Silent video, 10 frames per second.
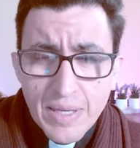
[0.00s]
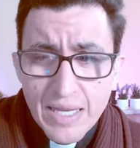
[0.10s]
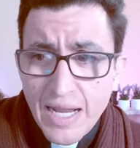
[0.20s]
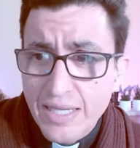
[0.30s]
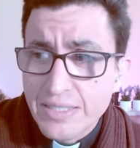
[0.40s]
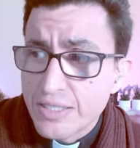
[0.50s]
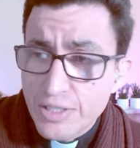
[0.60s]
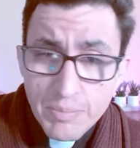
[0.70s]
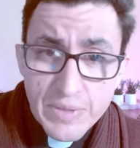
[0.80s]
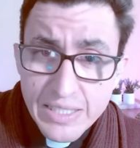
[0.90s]
and I see
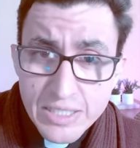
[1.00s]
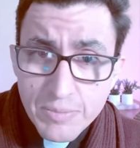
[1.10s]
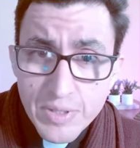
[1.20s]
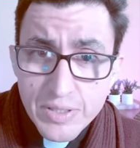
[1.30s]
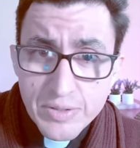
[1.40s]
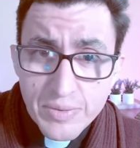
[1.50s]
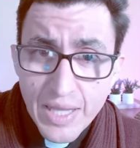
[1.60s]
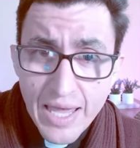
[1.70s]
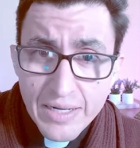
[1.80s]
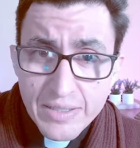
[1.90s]
something similar to
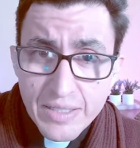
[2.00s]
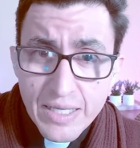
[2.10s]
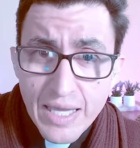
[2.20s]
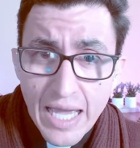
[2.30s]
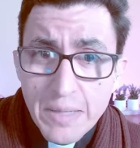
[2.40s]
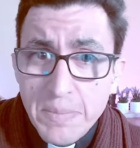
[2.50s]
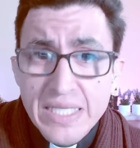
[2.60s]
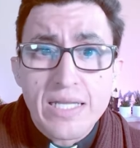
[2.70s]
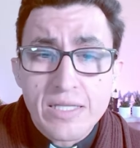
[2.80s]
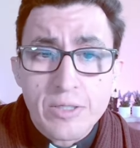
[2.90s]
that, I
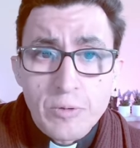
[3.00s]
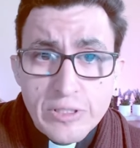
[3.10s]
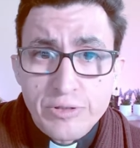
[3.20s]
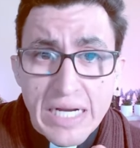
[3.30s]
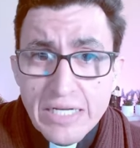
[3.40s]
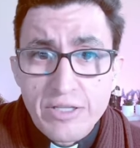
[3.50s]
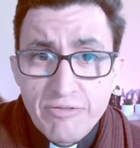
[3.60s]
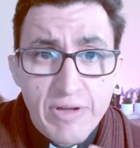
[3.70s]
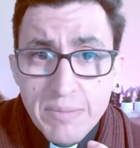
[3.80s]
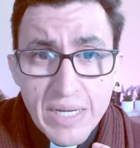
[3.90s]
immediately will try to
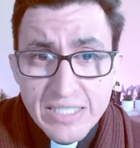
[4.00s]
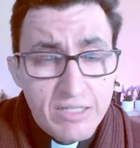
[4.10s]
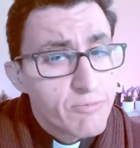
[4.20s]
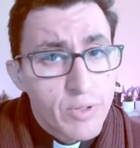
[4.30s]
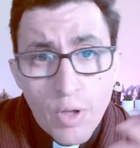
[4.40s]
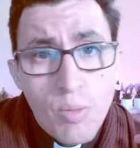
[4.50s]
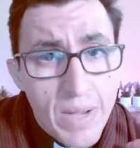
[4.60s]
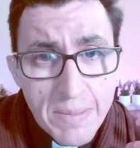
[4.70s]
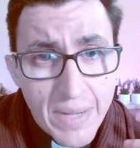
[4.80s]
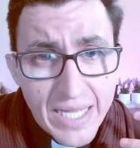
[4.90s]
defend myself with all
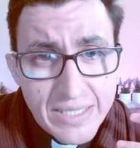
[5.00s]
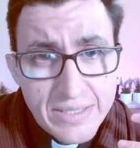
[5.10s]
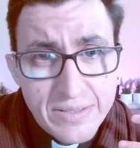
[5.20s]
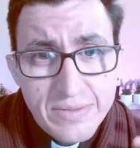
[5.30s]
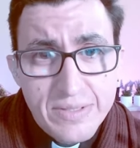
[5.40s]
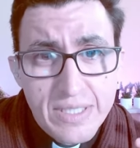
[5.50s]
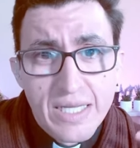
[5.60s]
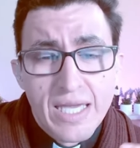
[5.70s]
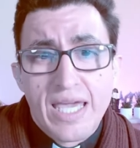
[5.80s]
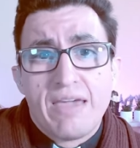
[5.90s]
my might.
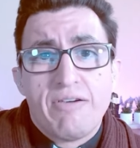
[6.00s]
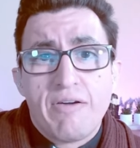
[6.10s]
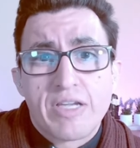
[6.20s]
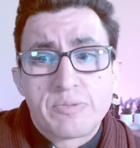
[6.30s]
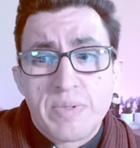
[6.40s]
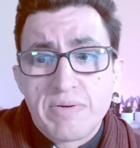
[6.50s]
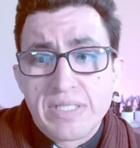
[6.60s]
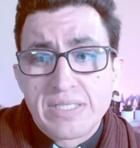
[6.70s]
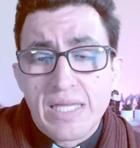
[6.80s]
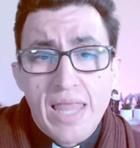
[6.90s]
If I've
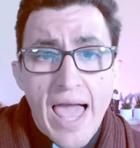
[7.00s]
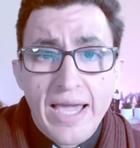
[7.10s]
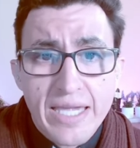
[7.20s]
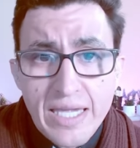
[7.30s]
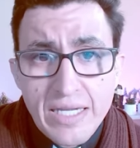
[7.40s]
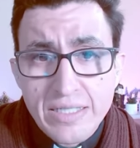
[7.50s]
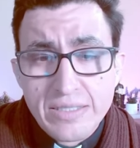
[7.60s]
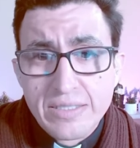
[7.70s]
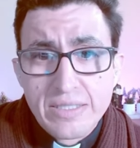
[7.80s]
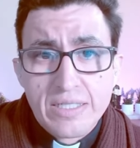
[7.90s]
experienced a lacking
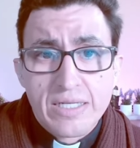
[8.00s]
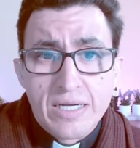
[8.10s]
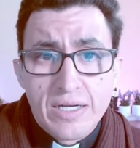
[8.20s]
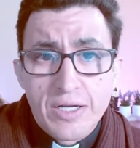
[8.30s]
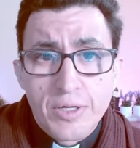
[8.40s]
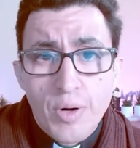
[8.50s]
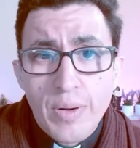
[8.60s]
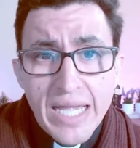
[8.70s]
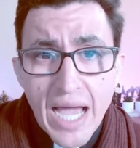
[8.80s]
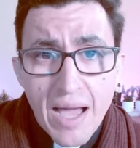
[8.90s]

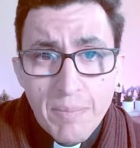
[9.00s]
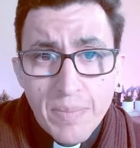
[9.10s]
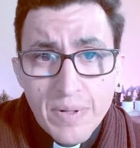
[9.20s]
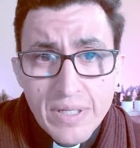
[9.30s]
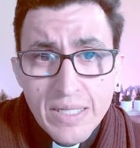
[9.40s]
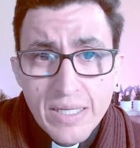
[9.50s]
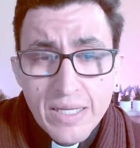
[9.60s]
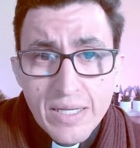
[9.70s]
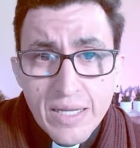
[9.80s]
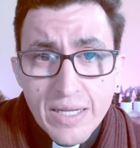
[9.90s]
growing up,
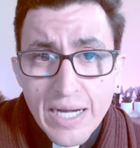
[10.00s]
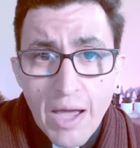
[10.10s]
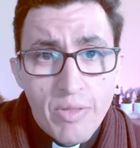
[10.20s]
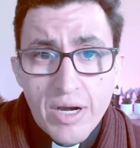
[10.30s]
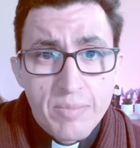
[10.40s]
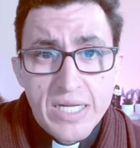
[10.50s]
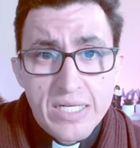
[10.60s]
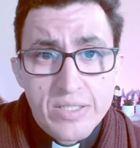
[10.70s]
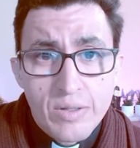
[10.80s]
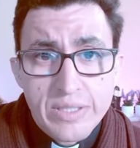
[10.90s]
now that I'm an
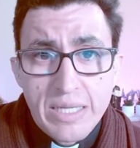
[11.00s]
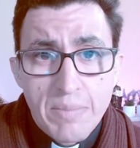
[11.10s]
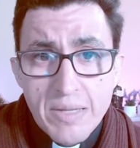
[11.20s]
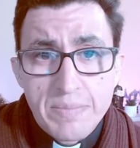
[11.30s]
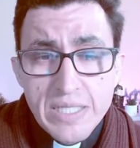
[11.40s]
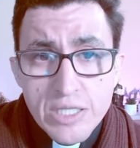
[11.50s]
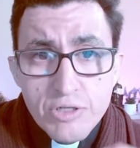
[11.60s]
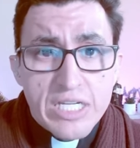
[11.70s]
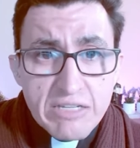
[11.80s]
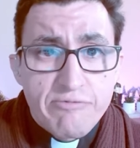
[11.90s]
adult, I might be
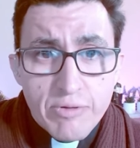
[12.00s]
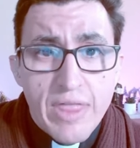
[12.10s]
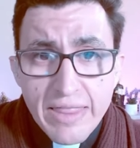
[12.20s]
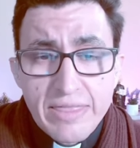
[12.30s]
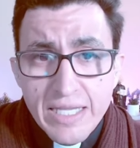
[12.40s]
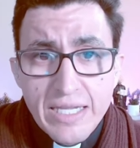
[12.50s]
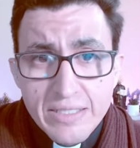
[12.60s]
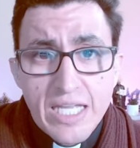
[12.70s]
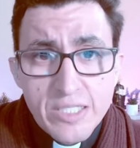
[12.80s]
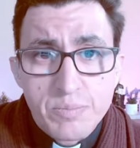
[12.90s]
looking for that
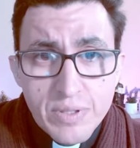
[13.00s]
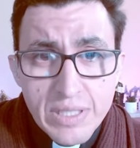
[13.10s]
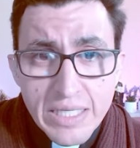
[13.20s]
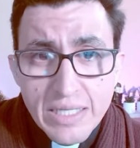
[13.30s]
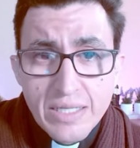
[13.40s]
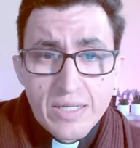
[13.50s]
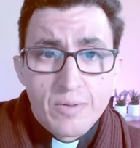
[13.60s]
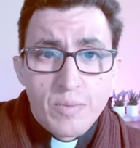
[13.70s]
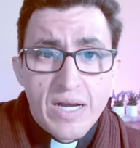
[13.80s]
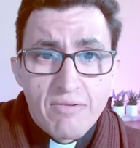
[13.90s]
thing desperately
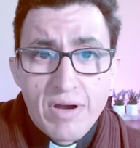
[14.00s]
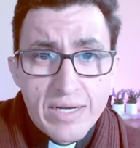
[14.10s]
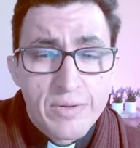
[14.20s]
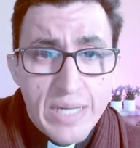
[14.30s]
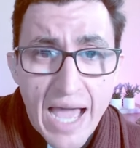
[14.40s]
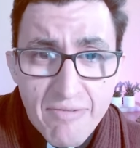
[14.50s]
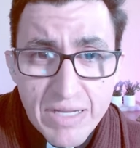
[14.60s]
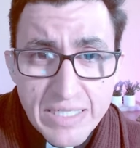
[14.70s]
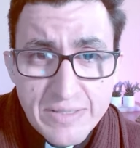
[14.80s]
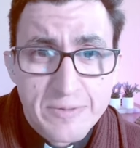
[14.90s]
whenever I don't have
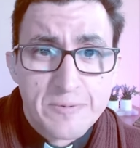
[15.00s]
it.